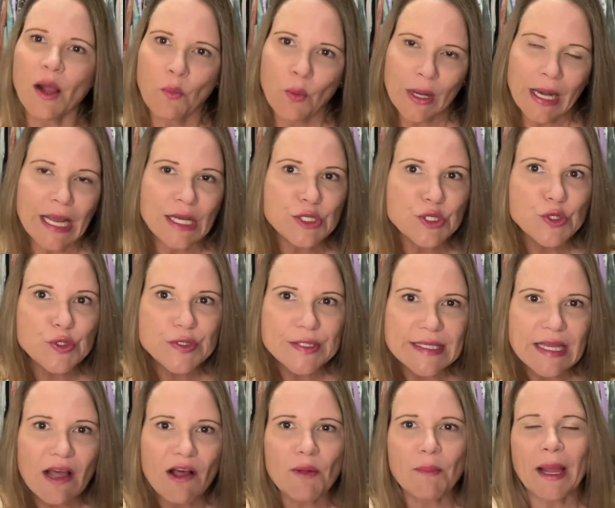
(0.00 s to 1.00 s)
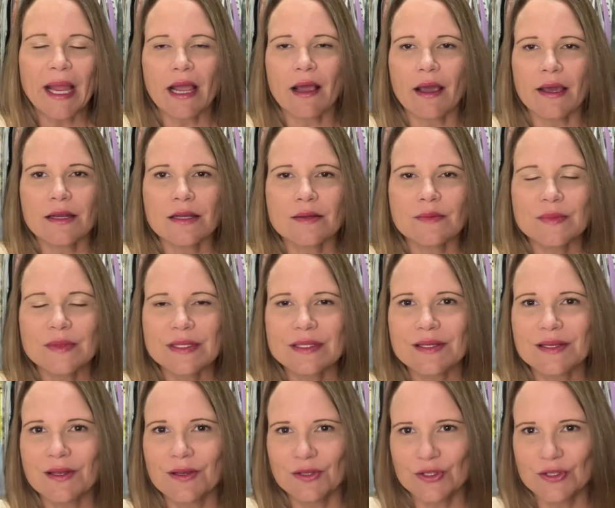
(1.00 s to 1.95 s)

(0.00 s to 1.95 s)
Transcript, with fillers: When I do sell my items